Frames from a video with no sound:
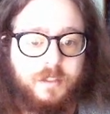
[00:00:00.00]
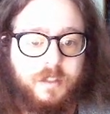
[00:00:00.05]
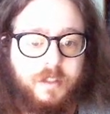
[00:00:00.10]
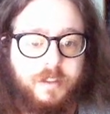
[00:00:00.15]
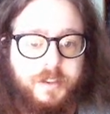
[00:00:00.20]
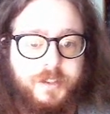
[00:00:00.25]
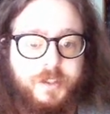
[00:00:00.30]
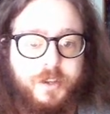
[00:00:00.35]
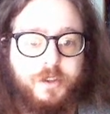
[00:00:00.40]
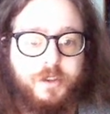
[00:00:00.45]

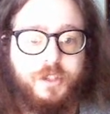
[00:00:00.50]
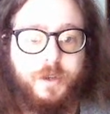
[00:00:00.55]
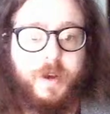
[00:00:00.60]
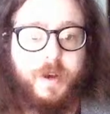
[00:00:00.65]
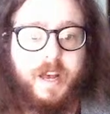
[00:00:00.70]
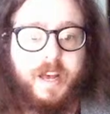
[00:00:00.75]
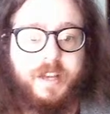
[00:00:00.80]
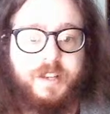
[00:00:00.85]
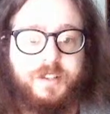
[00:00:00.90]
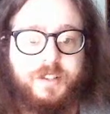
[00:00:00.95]
this also
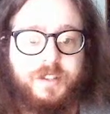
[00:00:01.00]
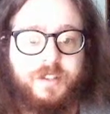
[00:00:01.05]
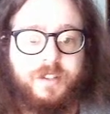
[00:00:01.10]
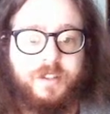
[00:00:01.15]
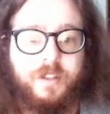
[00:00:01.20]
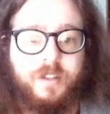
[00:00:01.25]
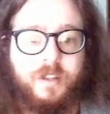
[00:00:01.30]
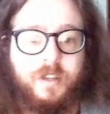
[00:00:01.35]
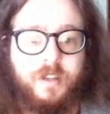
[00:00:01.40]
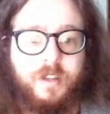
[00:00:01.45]
has,
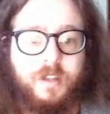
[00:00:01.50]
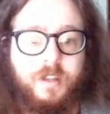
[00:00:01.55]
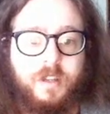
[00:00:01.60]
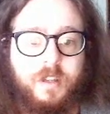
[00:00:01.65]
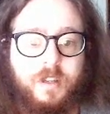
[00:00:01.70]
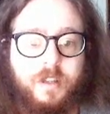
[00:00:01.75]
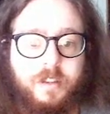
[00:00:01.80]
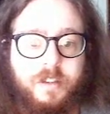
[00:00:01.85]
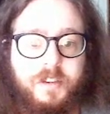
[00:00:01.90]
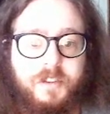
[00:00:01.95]

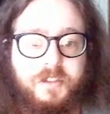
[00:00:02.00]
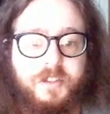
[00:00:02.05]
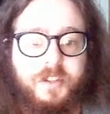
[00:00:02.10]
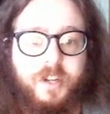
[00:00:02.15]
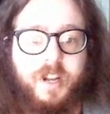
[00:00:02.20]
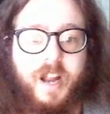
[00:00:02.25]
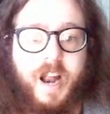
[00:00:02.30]
these little